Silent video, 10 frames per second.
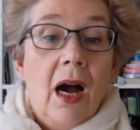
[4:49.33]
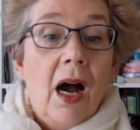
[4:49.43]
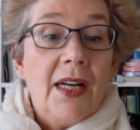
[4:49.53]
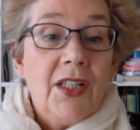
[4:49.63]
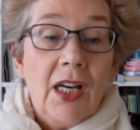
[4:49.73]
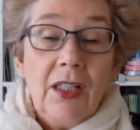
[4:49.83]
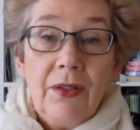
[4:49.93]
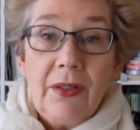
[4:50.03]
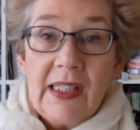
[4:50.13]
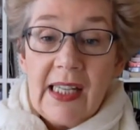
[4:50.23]
I
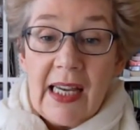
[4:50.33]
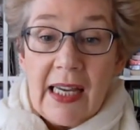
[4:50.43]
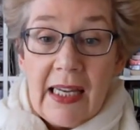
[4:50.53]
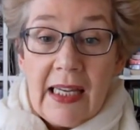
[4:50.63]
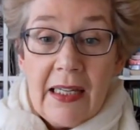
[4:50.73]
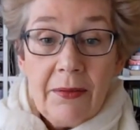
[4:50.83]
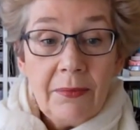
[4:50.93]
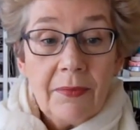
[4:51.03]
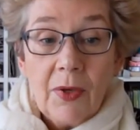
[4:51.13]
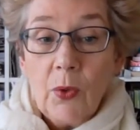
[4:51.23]
dilute tea
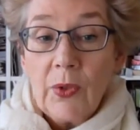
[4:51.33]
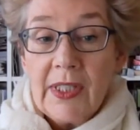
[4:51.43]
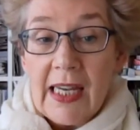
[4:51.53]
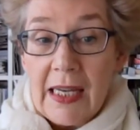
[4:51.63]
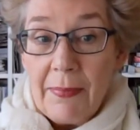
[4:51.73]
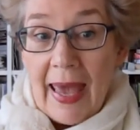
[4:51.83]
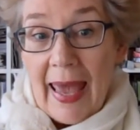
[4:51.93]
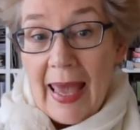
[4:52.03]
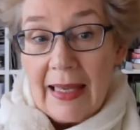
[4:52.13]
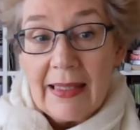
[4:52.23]
or tea
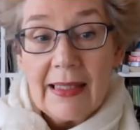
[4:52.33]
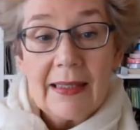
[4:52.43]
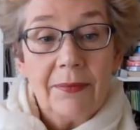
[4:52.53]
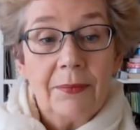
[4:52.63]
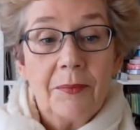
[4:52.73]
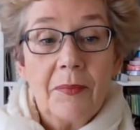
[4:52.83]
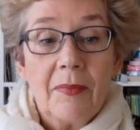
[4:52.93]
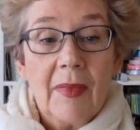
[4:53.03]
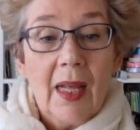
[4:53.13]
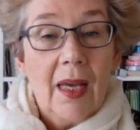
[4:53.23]
bags.
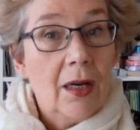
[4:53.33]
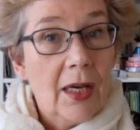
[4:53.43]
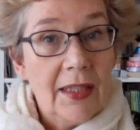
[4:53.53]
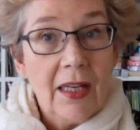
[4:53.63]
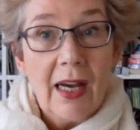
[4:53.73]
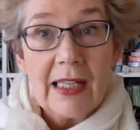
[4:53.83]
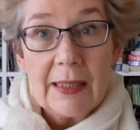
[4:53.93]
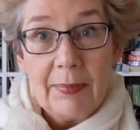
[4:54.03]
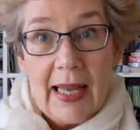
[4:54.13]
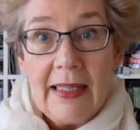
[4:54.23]
And I think I
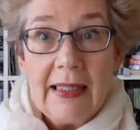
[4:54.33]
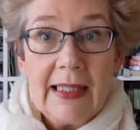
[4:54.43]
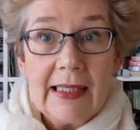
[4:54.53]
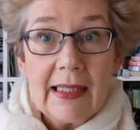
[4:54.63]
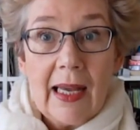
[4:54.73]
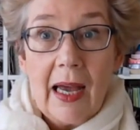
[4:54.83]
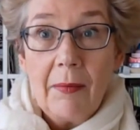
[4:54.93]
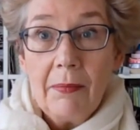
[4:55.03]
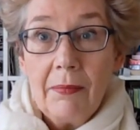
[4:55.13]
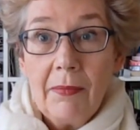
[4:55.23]
explained this
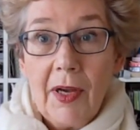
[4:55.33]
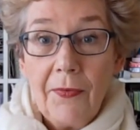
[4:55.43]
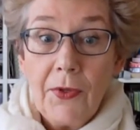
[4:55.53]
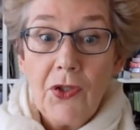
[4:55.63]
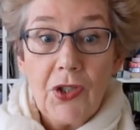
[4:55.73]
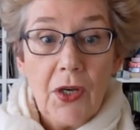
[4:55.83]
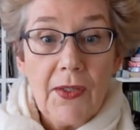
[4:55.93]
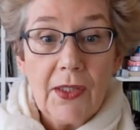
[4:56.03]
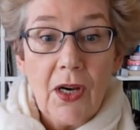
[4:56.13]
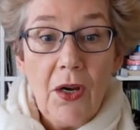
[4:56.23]
um, a few
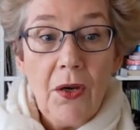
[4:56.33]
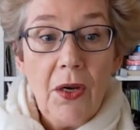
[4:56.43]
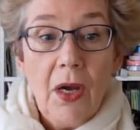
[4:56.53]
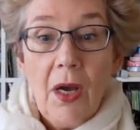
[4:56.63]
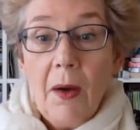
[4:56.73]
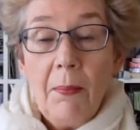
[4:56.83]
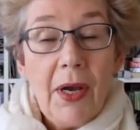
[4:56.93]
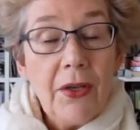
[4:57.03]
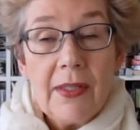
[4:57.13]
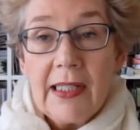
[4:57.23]
shows ago by
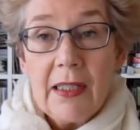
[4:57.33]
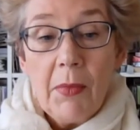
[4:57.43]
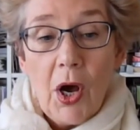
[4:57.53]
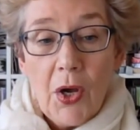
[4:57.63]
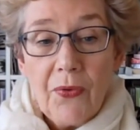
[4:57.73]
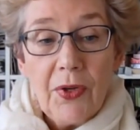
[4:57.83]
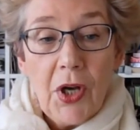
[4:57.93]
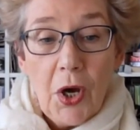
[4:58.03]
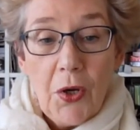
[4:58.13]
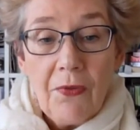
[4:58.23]
using them over and
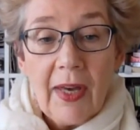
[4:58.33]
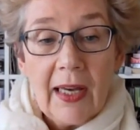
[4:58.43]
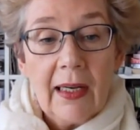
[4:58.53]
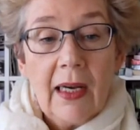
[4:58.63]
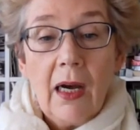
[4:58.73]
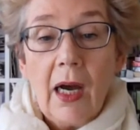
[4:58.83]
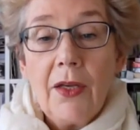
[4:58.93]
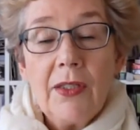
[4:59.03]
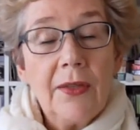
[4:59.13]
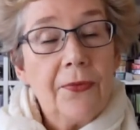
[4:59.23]
over. I
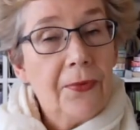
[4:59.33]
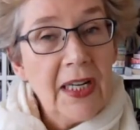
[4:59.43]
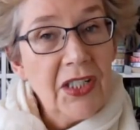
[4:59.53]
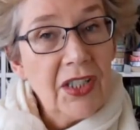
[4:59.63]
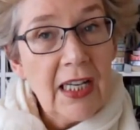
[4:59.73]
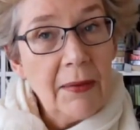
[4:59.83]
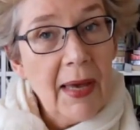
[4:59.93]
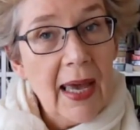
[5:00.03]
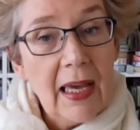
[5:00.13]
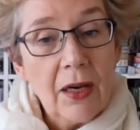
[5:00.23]
use a fresh tea
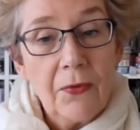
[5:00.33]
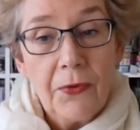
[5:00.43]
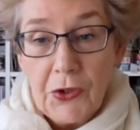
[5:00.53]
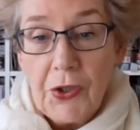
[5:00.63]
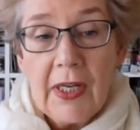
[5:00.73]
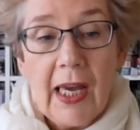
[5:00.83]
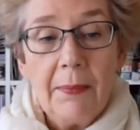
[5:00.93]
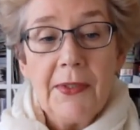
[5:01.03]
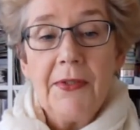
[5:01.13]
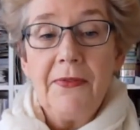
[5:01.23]
bag for two
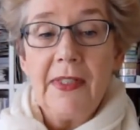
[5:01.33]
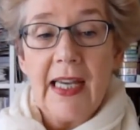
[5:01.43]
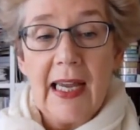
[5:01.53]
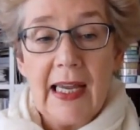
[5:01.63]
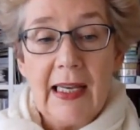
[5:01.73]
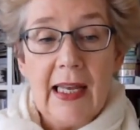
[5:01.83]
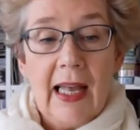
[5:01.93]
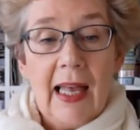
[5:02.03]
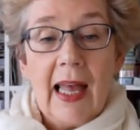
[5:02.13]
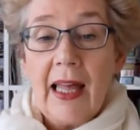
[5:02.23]
cups of tea,
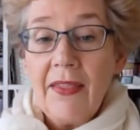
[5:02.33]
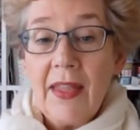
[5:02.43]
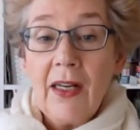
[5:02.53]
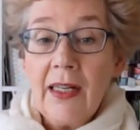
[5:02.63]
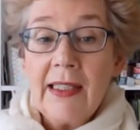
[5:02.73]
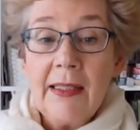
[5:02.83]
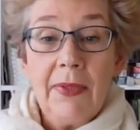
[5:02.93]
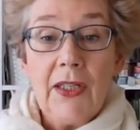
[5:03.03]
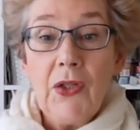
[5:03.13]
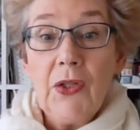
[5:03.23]
and then I
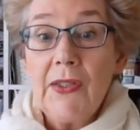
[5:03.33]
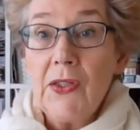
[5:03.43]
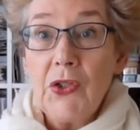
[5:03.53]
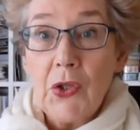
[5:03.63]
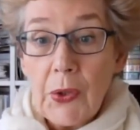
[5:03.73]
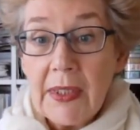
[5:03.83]
simply use the two